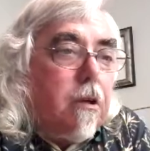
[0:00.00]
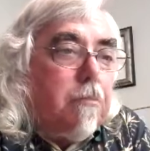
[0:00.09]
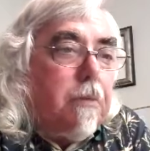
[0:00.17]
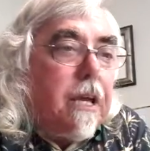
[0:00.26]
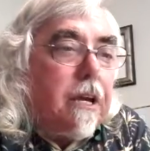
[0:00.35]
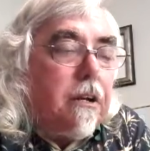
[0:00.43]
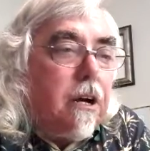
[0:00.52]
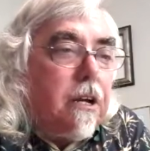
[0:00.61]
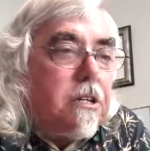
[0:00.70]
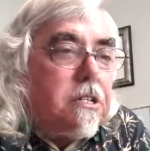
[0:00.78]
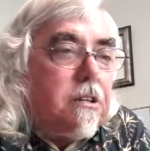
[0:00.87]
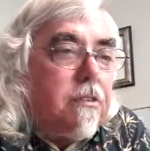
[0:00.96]
Being an
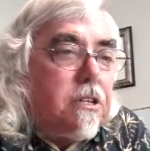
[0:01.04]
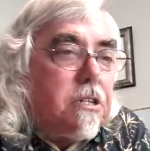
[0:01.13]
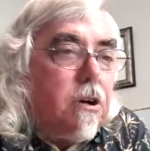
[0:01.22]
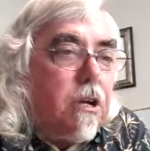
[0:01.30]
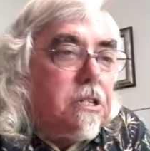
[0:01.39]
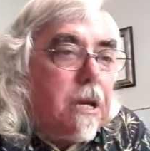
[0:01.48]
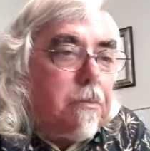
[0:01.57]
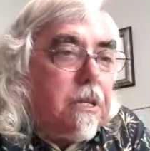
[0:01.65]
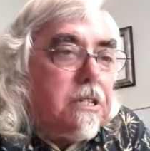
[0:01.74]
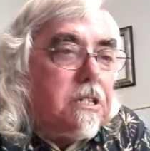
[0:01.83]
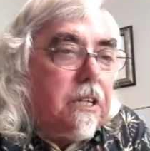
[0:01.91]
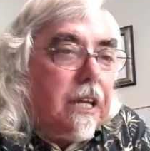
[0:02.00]
artist, this concept
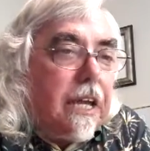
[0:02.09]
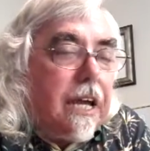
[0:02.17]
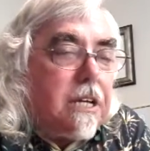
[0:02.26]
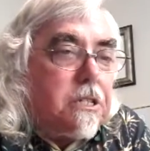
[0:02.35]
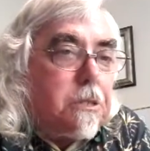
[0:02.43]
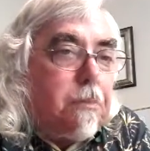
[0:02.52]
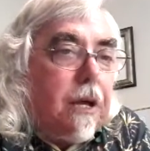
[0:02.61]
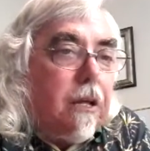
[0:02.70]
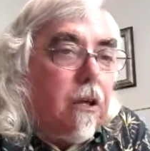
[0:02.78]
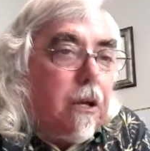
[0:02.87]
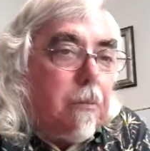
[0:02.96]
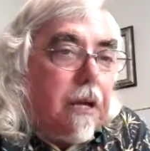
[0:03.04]
instantly cast a spell
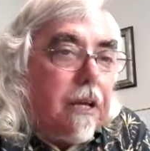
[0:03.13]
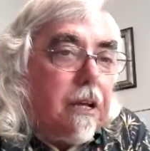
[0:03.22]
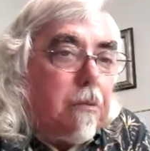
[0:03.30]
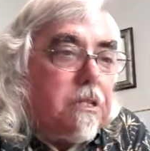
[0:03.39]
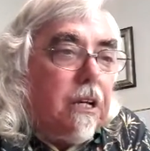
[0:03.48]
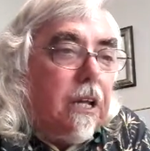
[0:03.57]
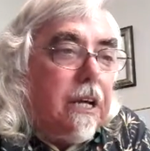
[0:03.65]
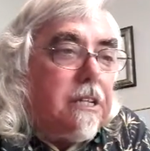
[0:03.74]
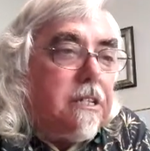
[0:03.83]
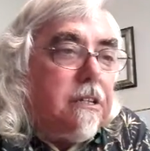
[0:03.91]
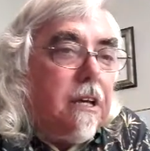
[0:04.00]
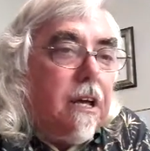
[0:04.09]
on me, and I was
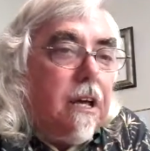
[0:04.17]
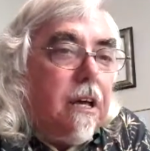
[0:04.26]
delighted